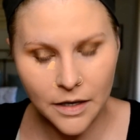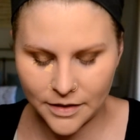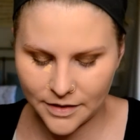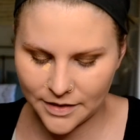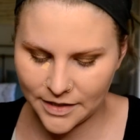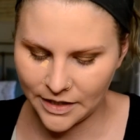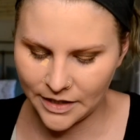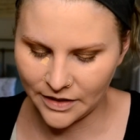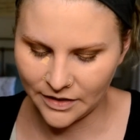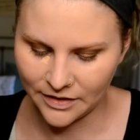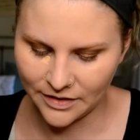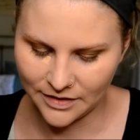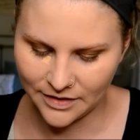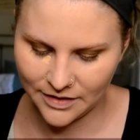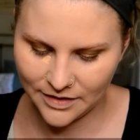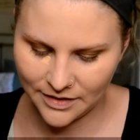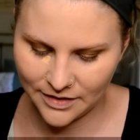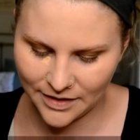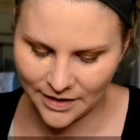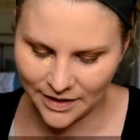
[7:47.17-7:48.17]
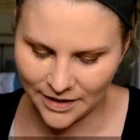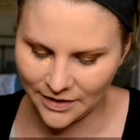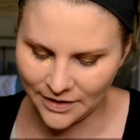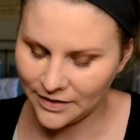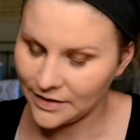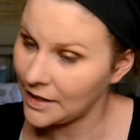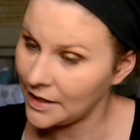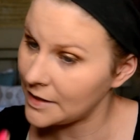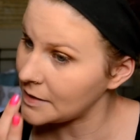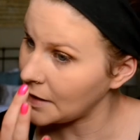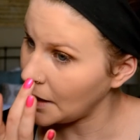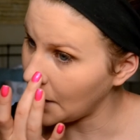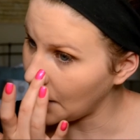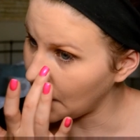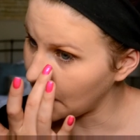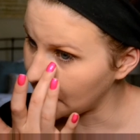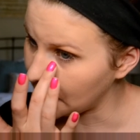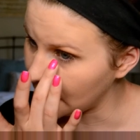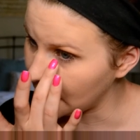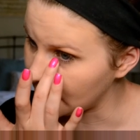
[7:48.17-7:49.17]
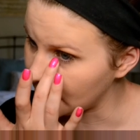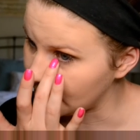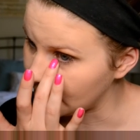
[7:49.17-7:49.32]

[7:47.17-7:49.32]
So, you know, and that's kind of how it is.